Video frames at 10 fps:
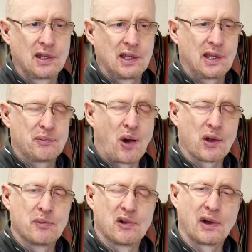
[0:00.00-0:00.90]
It
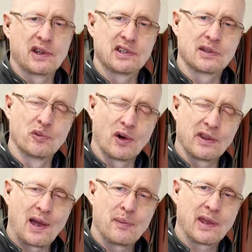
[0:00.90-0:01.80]
polymerizes, and what
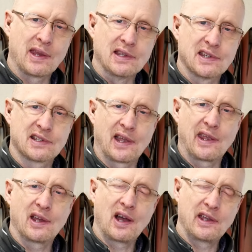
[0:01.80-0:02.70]
that means is that
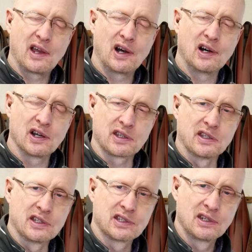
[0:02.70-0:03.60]
it
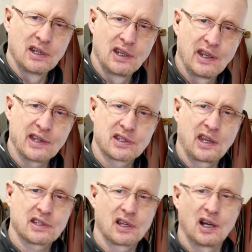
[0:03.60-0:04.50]
hardens.
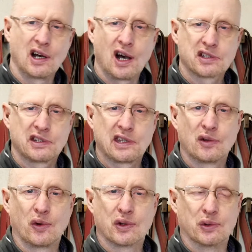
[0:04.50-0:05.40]
It's a hardening
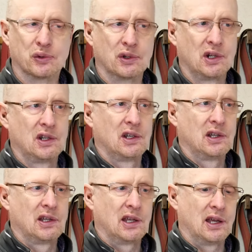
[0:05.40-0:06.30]
oil,
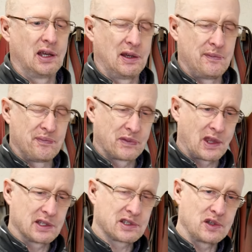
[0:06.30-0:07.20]

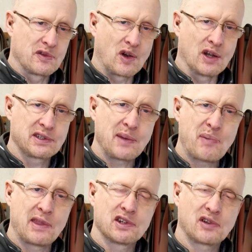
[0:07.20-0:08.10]
and so you've got a deep
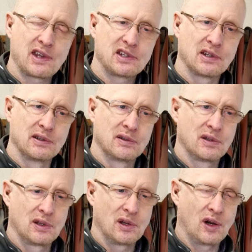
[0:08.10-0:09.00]
penetration
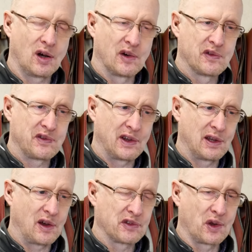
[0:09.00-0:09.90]
of
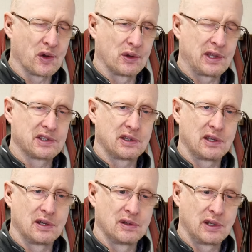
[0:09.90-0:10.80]
the oil into
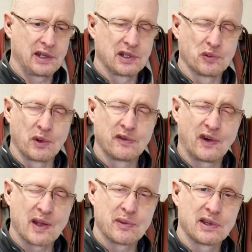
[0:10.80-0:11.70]
the wood
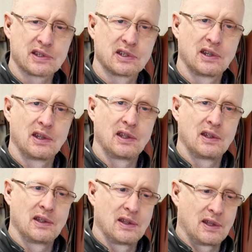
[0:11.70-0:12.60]
fibres,
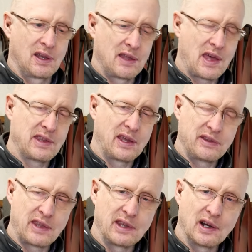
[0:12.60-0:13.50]
and then it
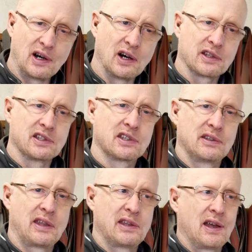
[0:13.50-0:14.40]
hardens, and then